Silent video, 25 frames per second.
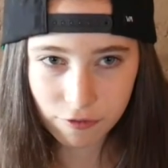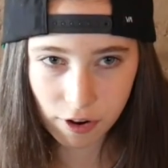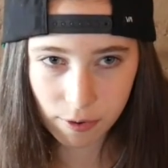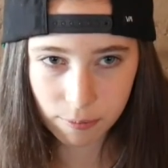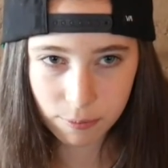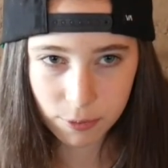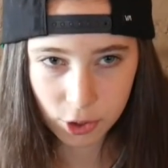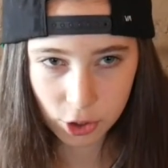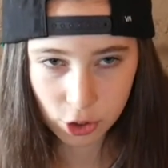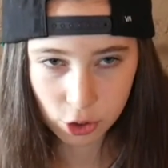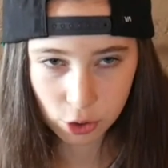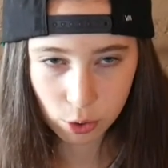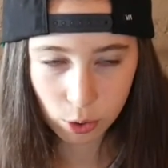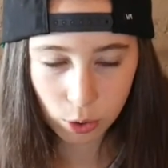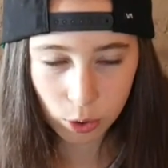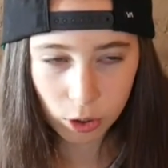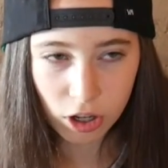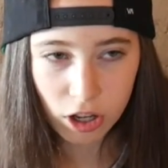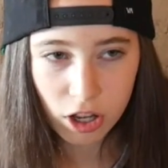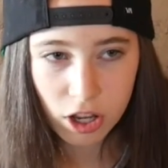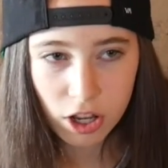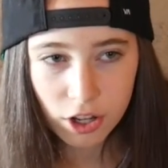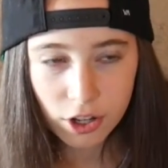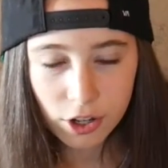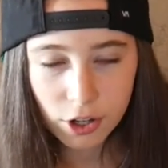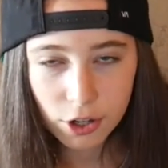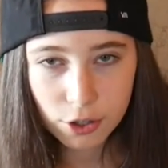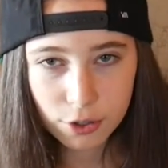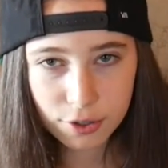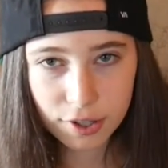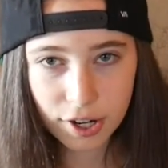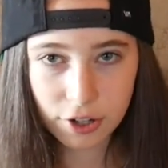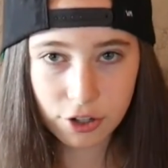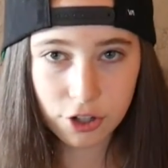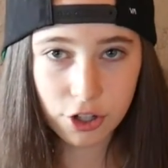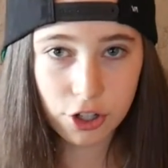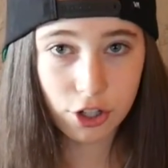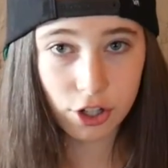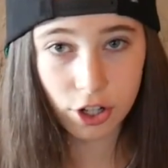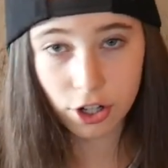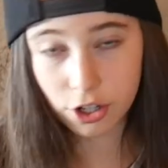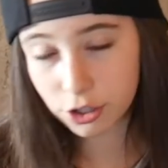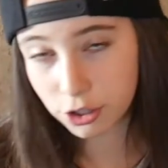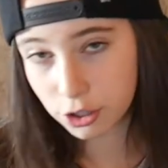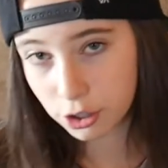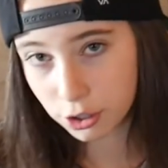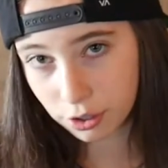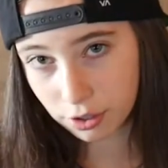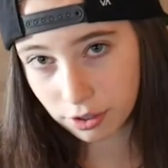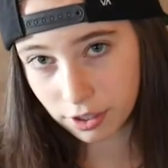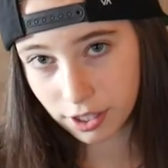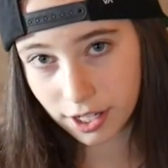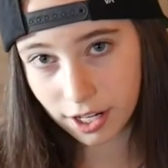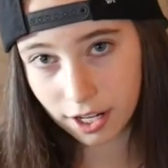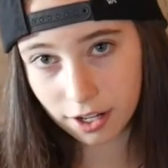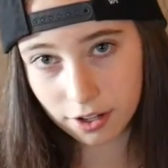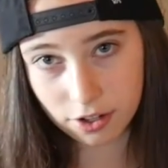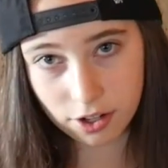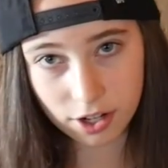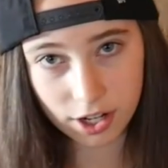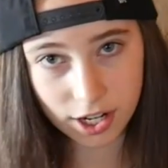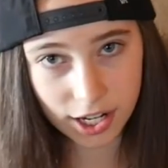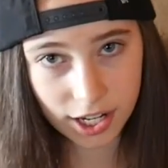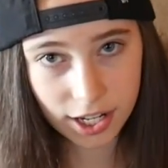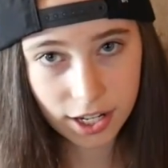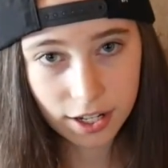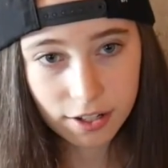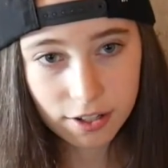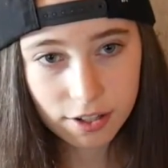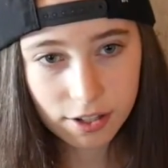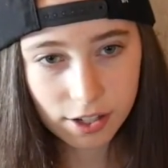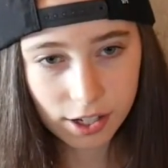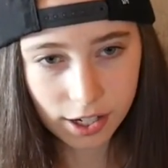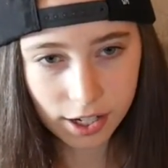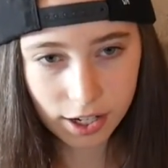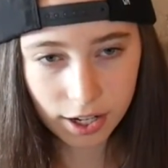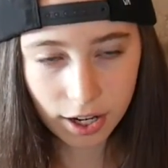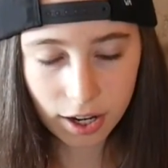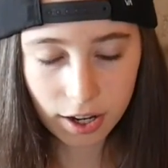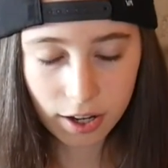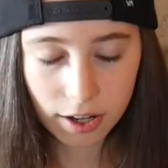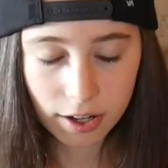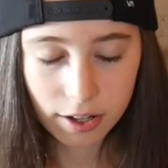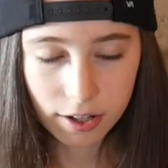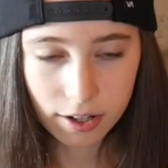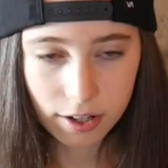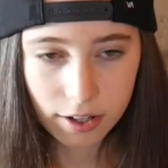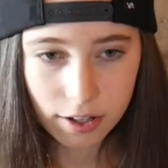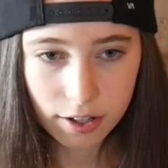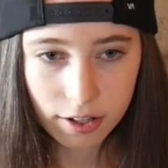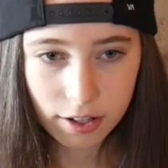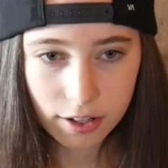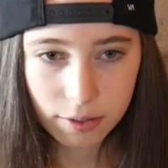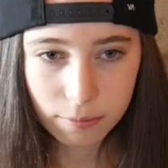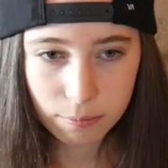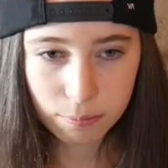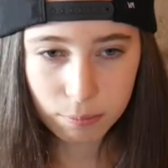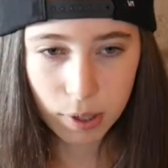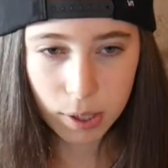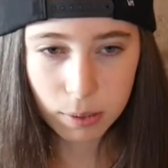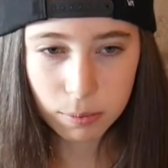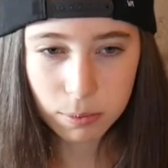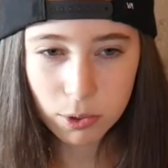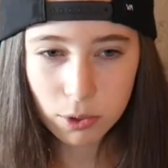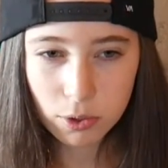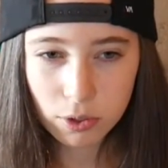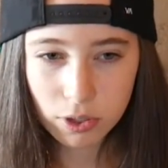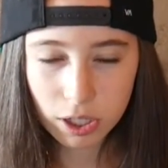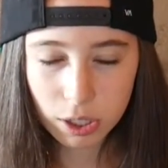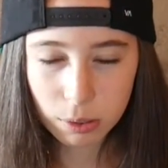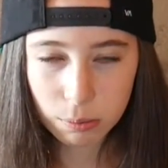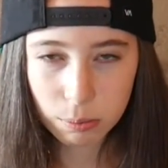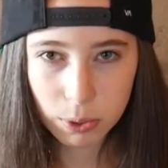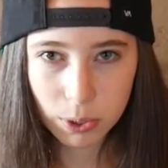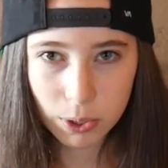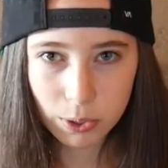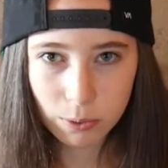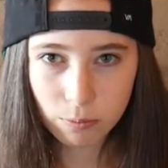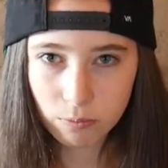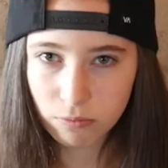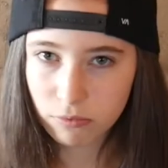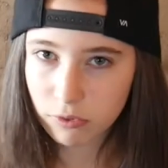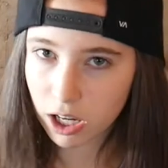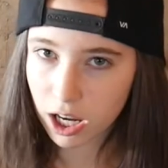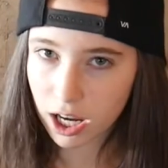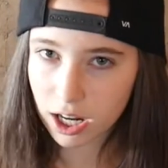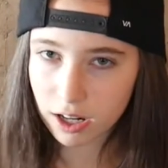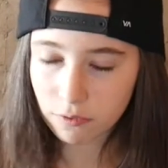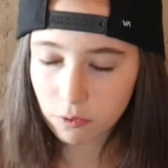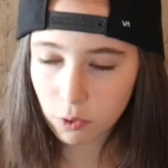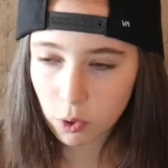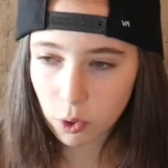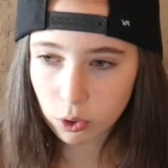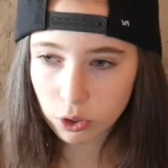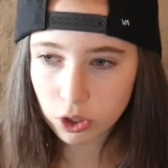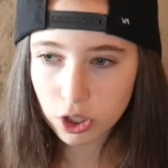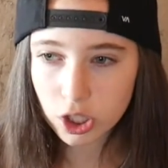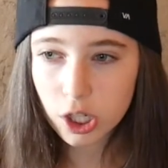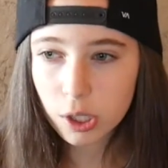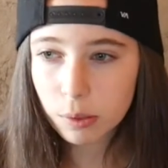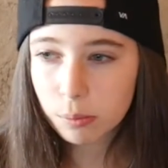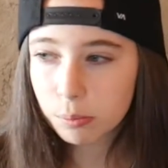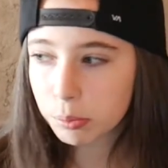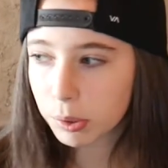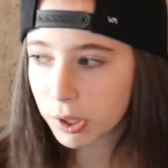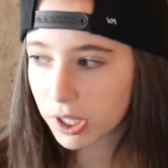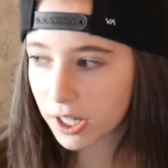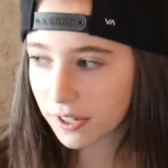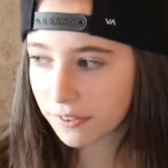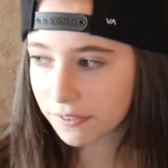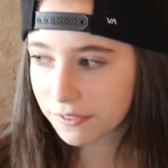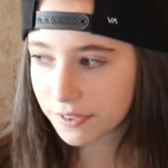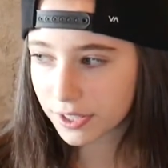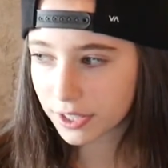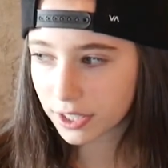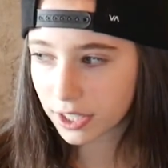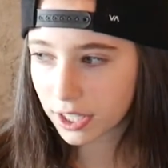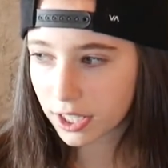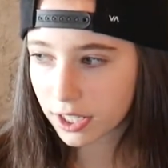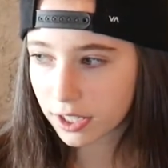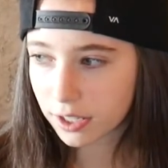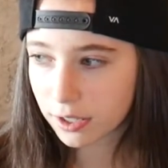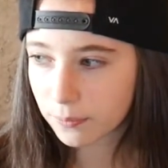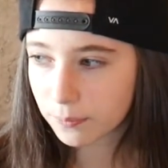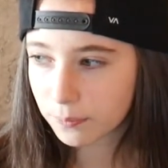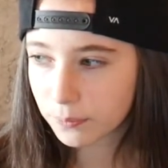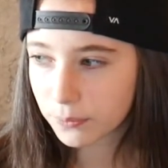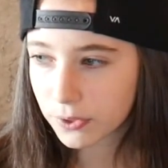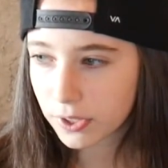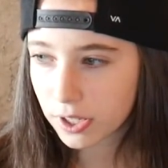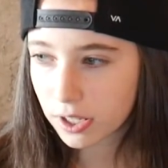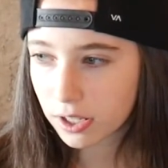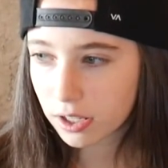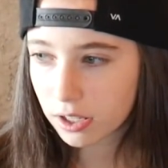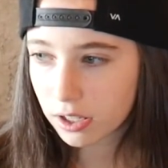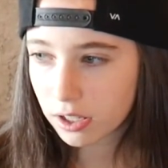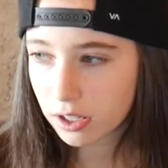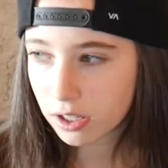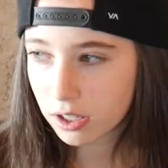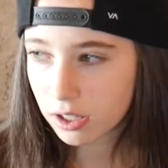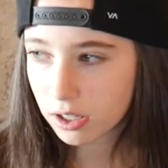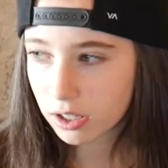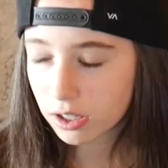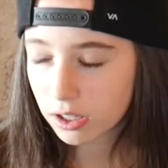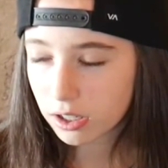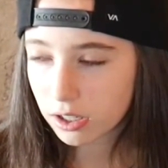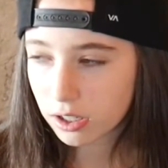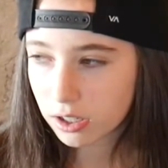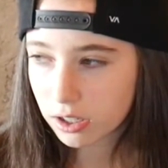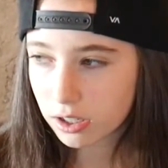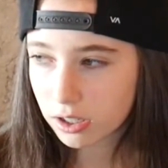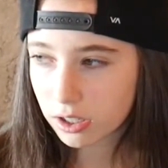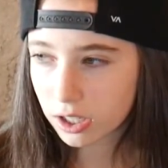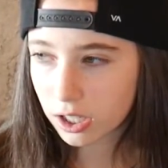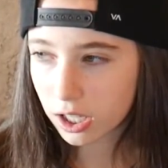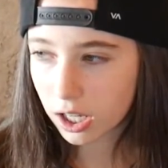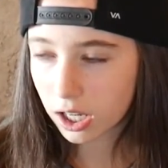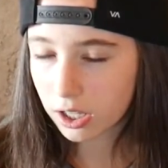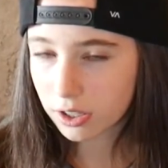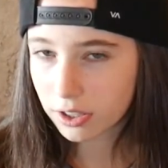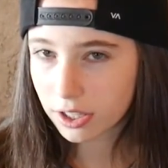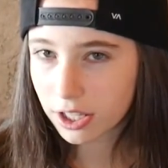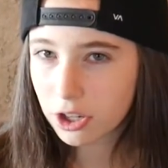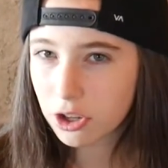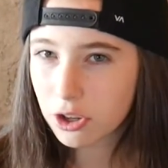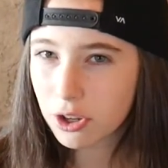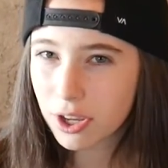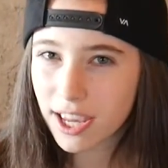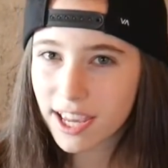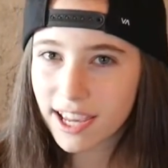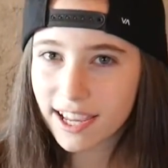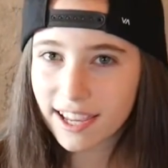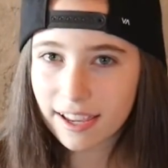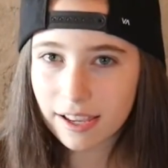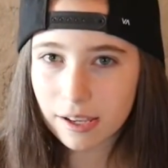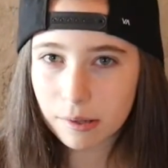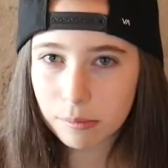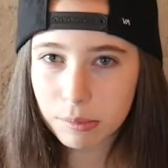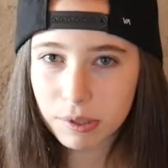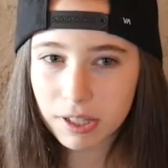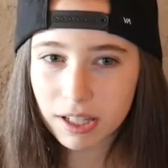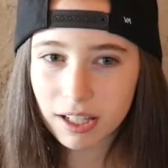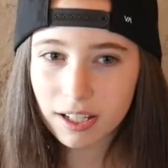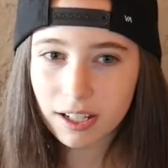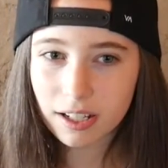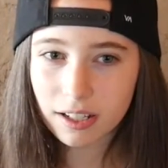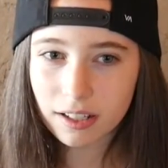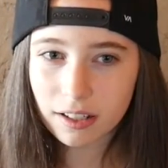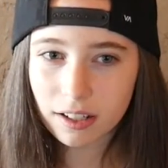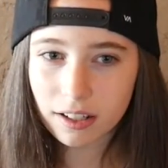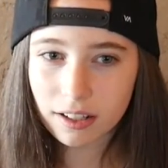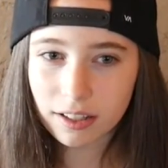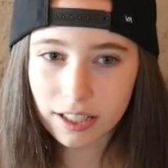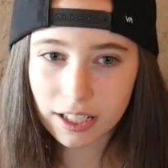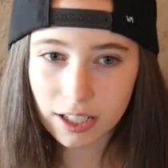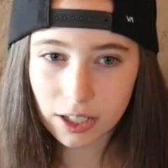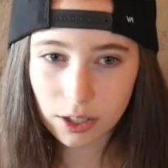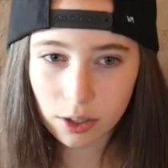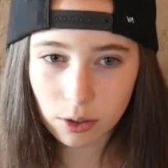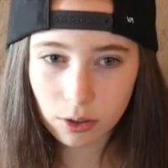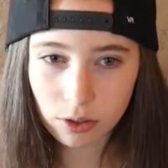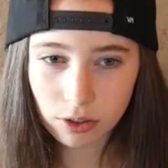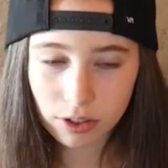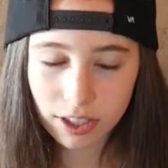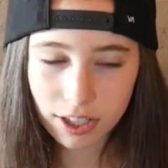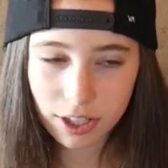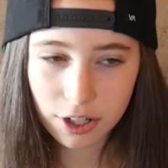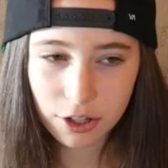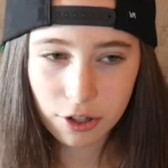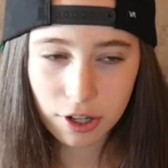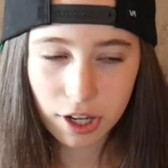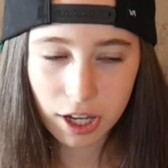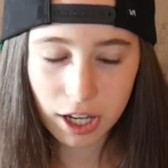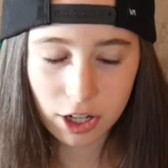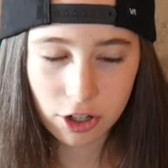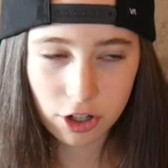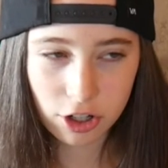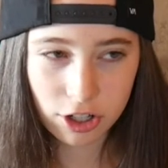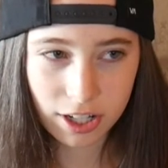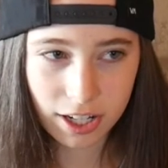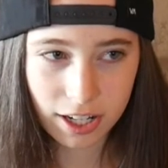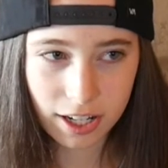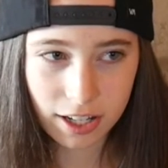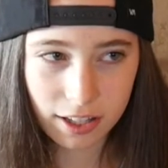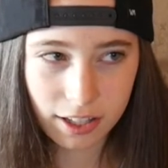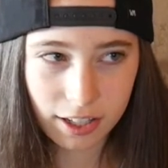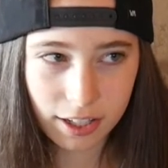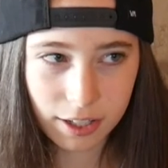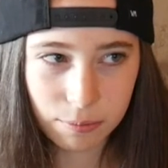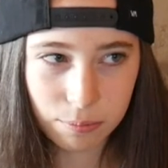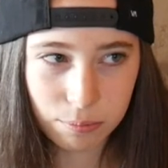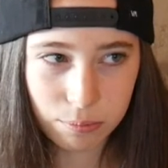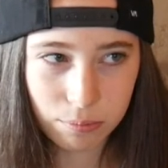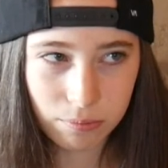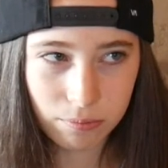from your school to actually start tutoring other kids. Like maybe you need to be kind of older, but I feel like, yeah, like it can't be like illegal. Like you can't just like,